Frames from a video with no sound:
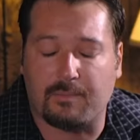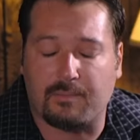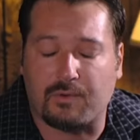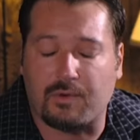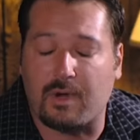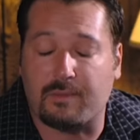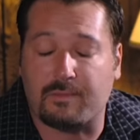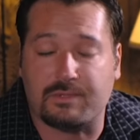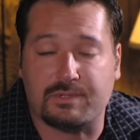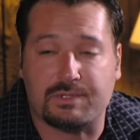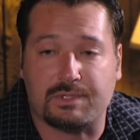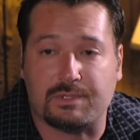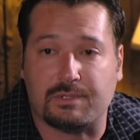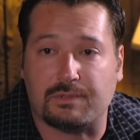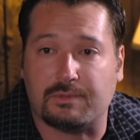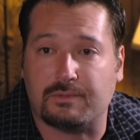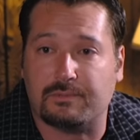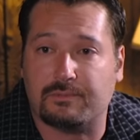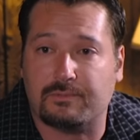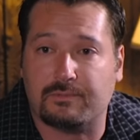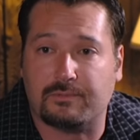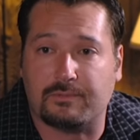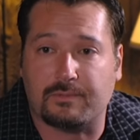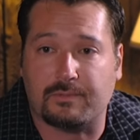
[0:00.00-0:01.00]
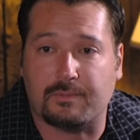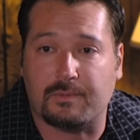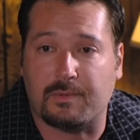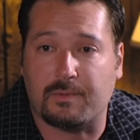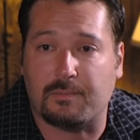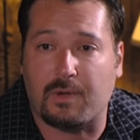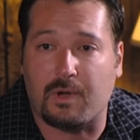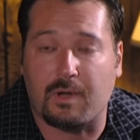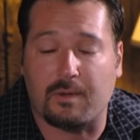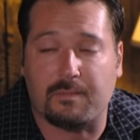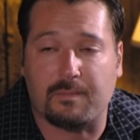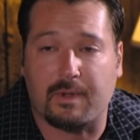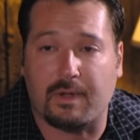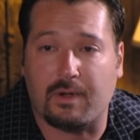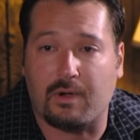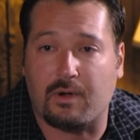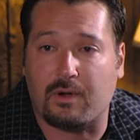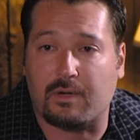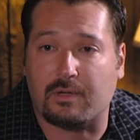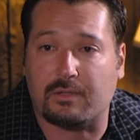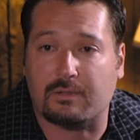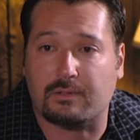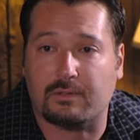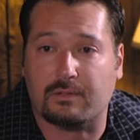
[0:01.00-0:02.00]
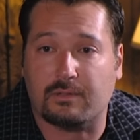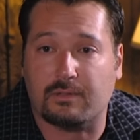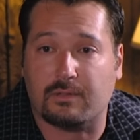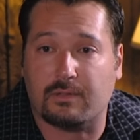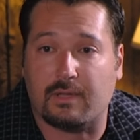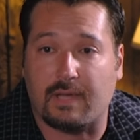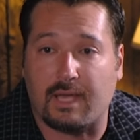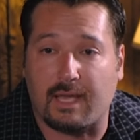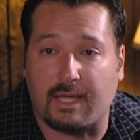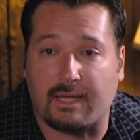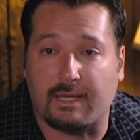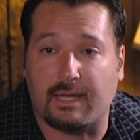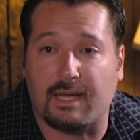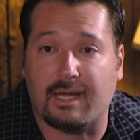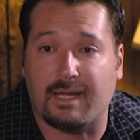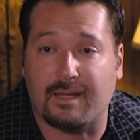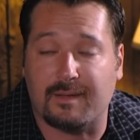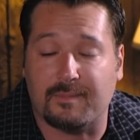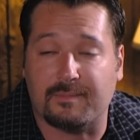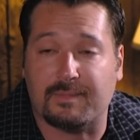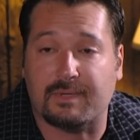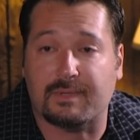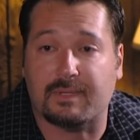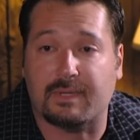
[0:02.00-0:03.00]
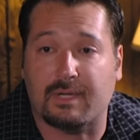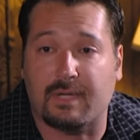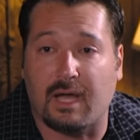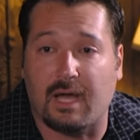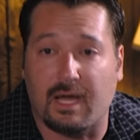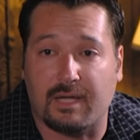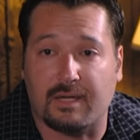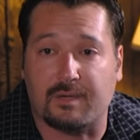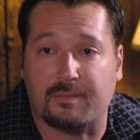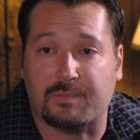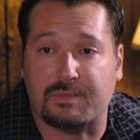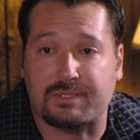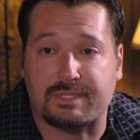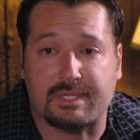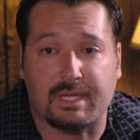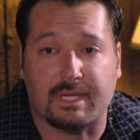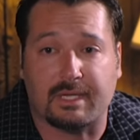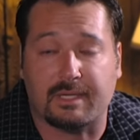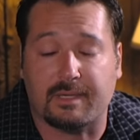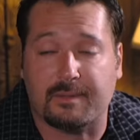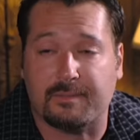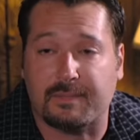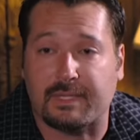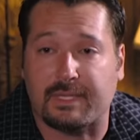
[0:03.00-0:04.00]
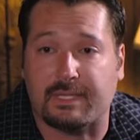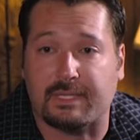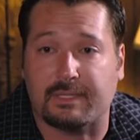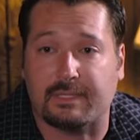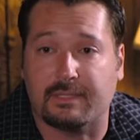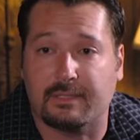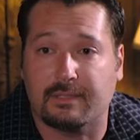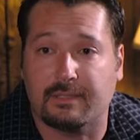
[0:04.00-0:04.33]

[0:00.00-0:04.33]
promise you from the bottom of my heart that I am 100% committed.